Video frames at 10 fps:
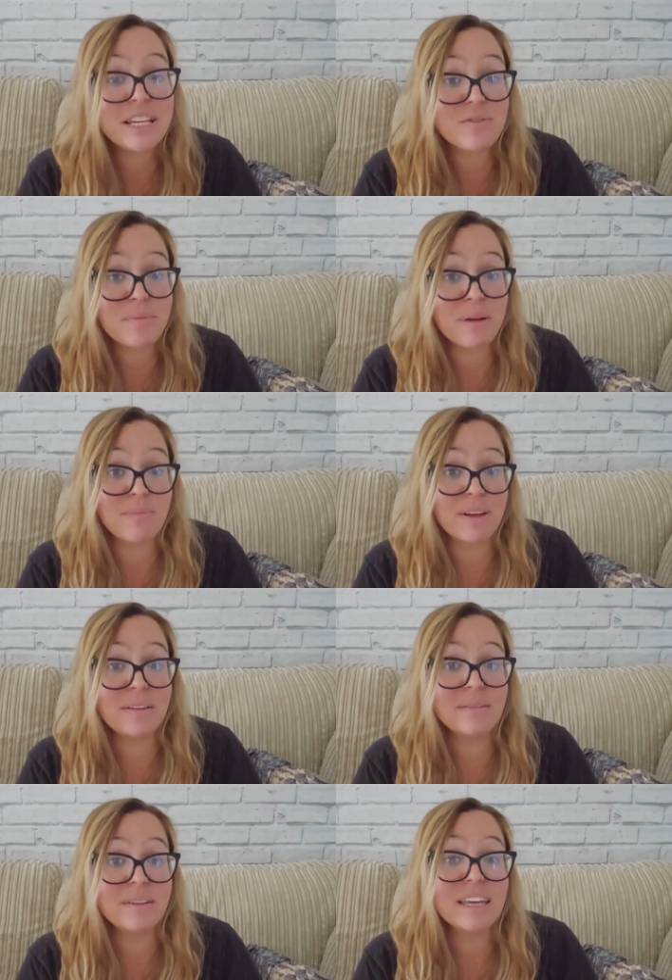Please
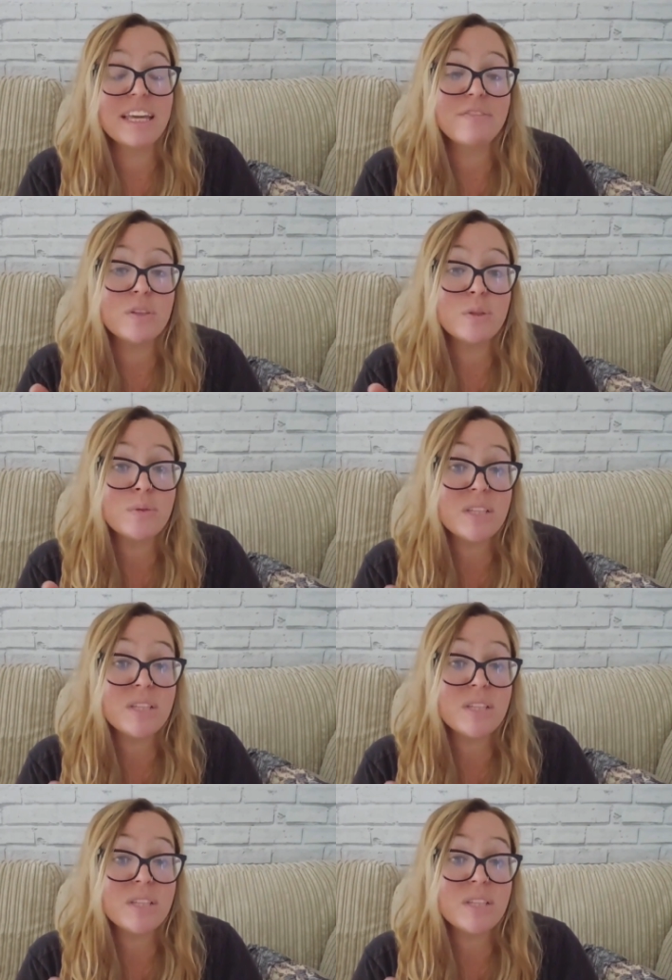remember, if you